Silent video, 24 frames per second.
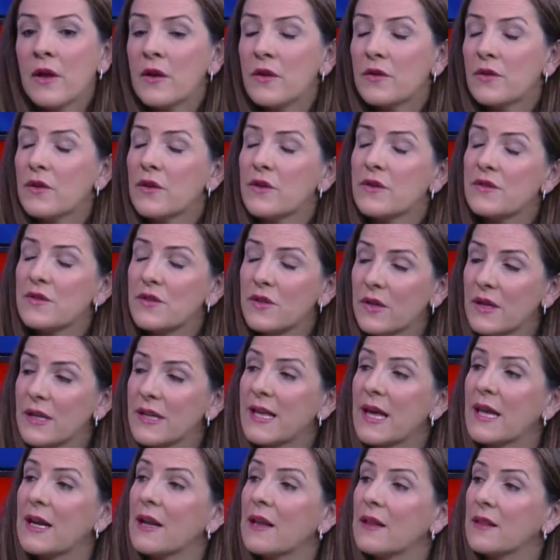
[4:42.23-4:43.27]
So you're still going to
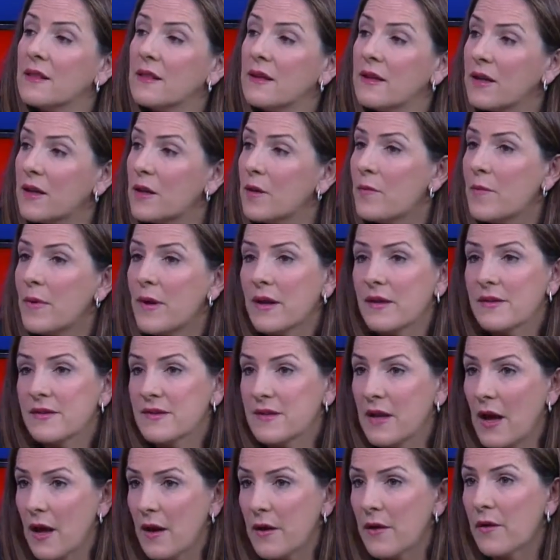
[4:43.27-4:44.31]
get a little bit of
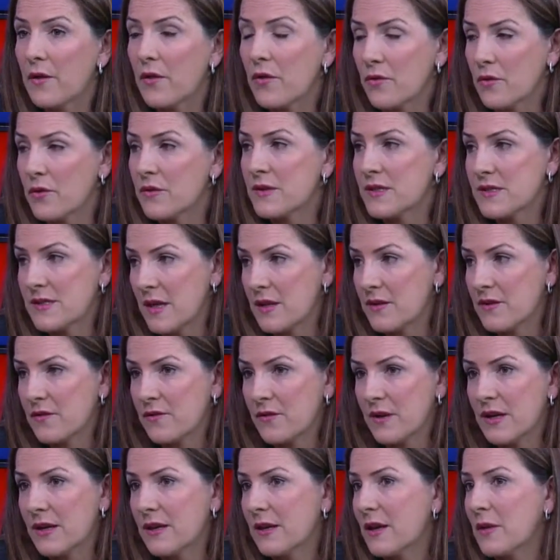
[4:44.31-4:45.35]
sun through the
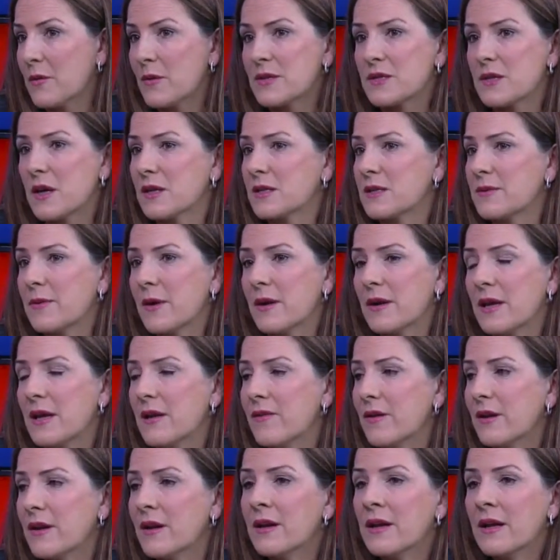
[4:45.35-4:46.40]
sunscreen, like we talked about.
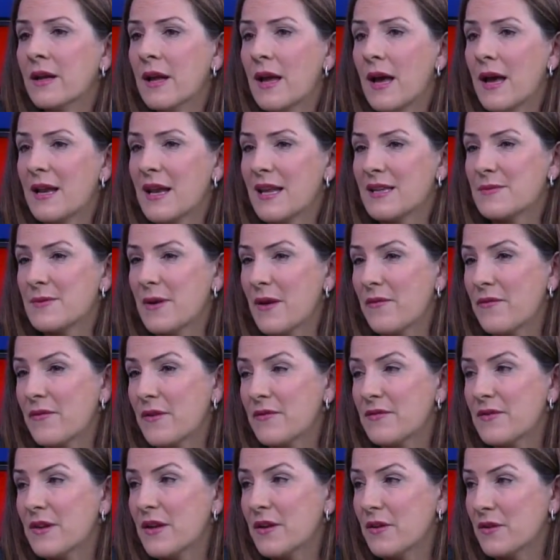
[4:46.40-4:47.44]
Even an SPF
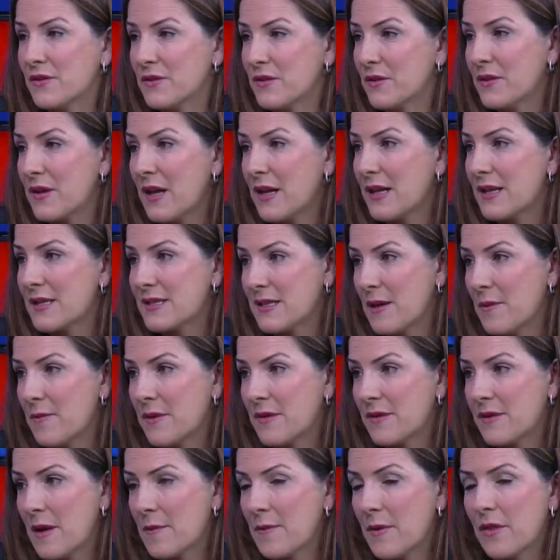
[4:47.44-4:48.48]
50, you're still getting some
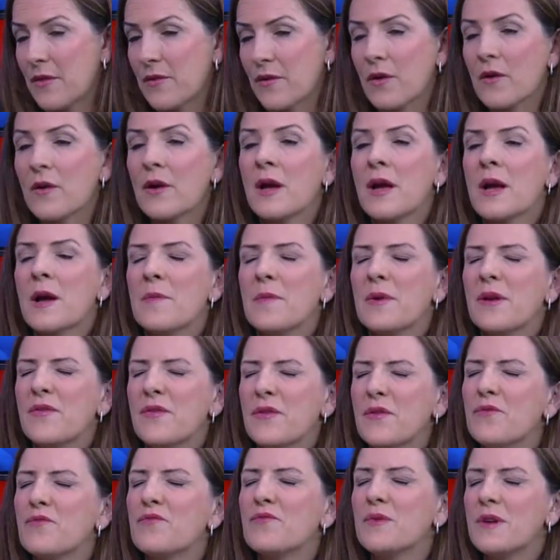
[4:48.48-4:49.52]
that's coming through. But if
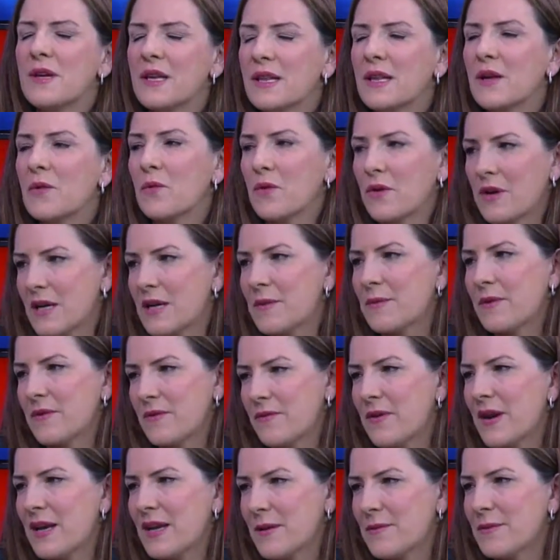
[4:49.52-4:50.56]
you're really worried about
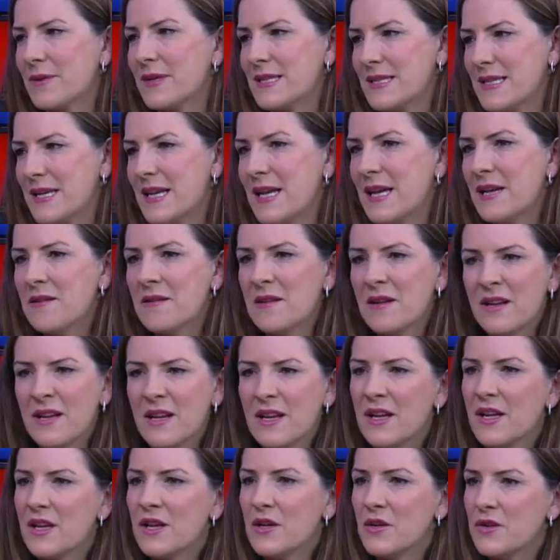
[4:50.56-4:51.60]
vitamin D,
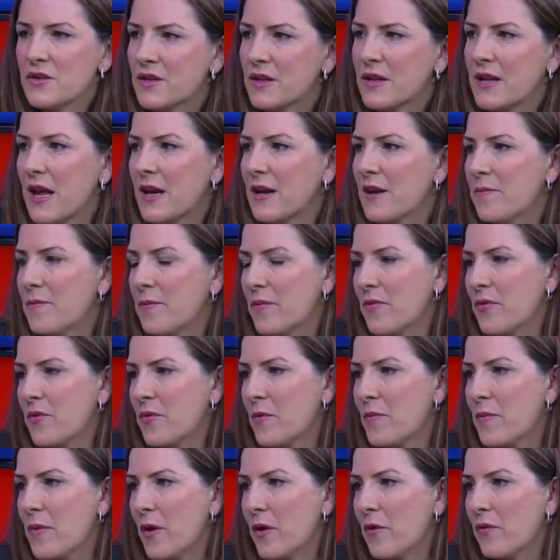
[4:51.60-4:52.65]
you should get it through
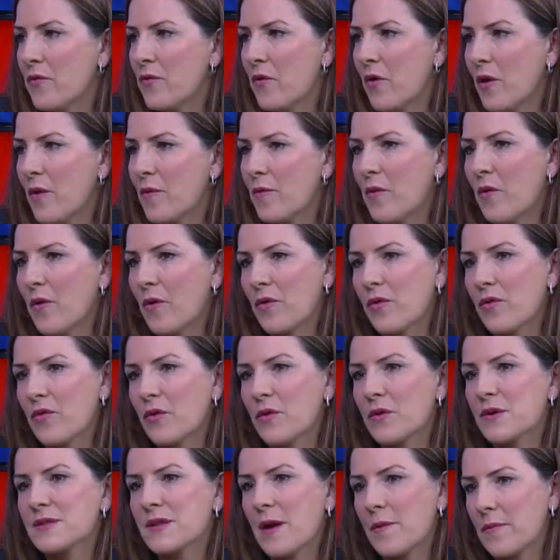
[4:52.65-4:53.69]
pill form or
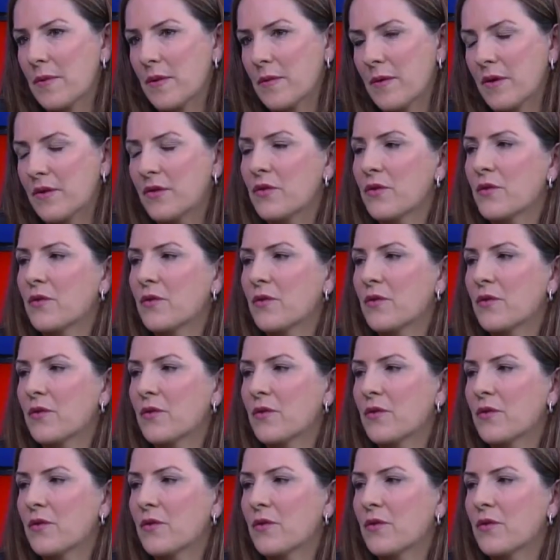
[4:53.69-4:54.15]
through a supplement.